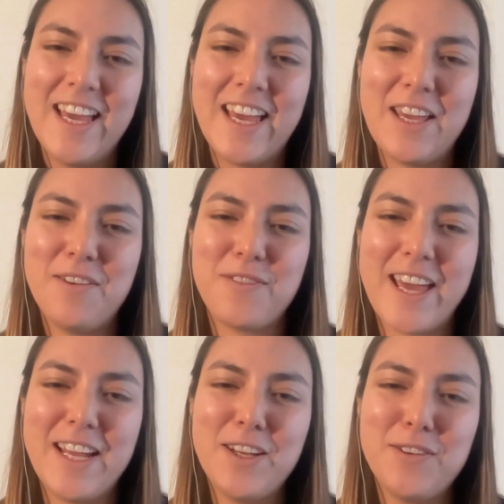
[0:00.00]
If
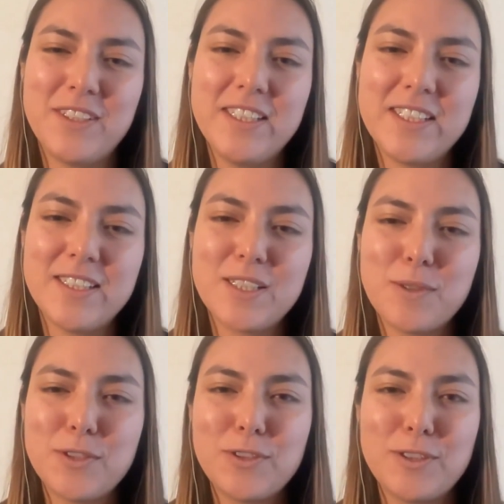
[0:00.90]
any of the listeners
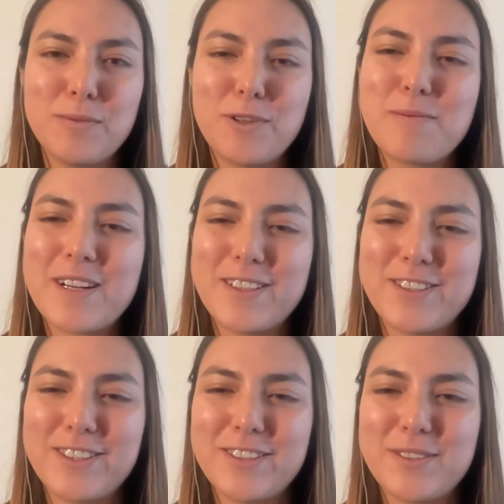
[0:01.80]
want to learn more
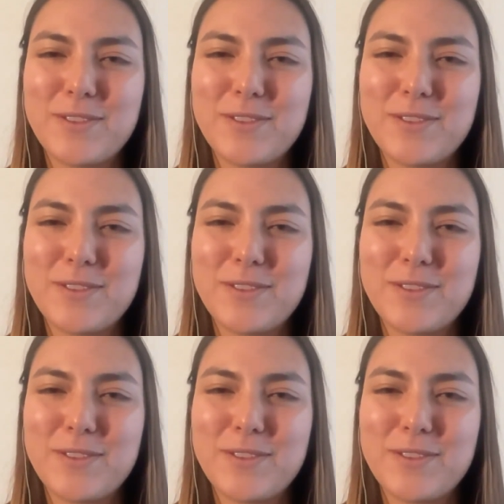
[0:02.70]
about you,